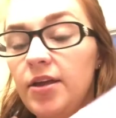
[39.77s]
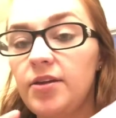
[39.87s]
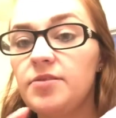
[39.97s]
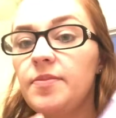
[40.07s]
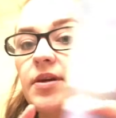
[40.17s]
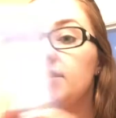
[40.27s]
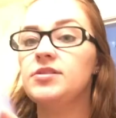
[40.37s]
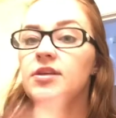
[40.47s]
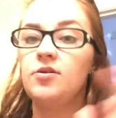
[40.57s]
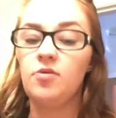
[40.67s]
you have to mix
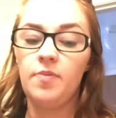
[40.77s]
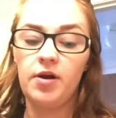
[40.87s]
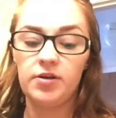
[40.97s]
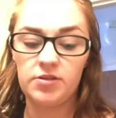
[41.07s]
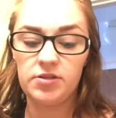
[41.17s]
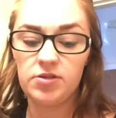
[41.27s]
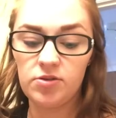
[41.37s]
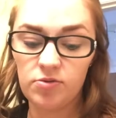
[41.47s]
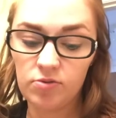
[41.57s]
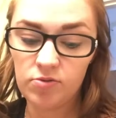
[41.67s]
equal parts
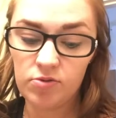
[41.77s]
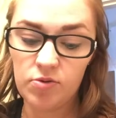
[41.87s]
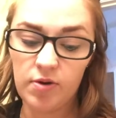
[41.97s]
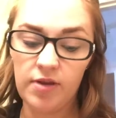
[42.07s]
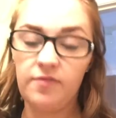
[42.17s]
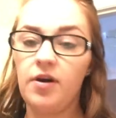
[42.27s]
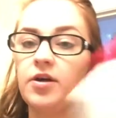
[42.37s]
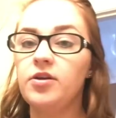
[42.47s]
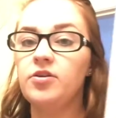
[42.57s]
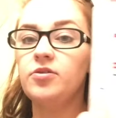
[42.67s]
to 20
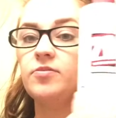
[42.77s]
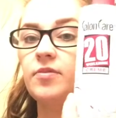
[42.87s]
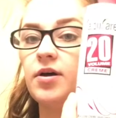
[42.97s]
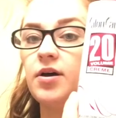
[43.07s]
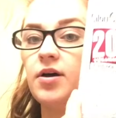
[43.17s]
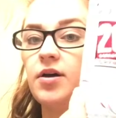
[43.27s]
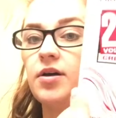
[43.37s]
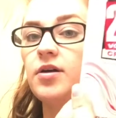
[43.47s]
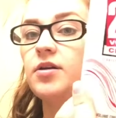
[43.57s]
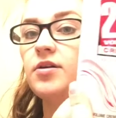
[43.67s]
volume, uh,
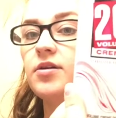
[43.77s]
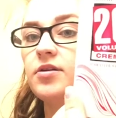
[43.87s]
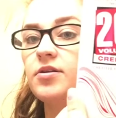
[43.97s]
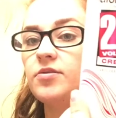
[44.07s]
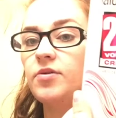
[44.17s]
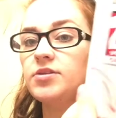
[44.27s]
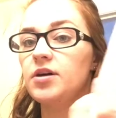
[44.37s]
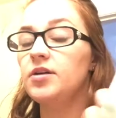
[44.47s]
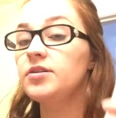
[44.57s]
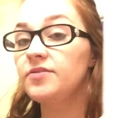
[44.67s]
what's it
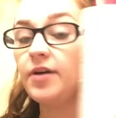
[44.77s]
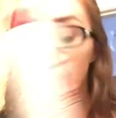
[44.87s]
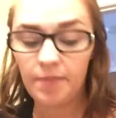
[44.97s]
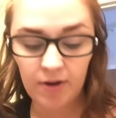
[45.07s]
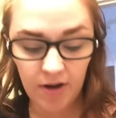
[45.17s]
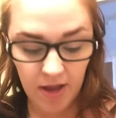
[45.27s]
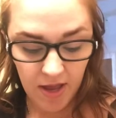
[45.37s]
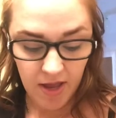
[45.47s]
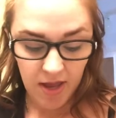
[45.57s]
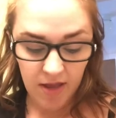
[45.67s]
called, developer.
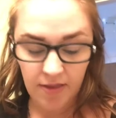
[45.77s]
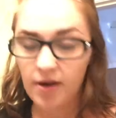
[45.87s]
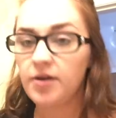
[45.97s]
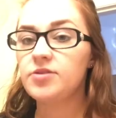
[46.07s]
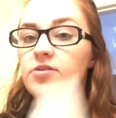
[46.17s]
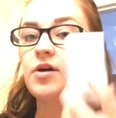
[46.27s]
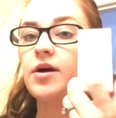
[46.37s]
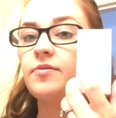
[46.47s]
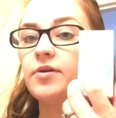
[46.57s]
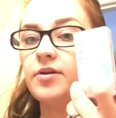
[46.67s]
And then also I
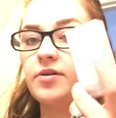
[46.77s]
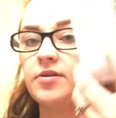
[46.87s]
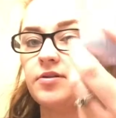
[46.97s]
will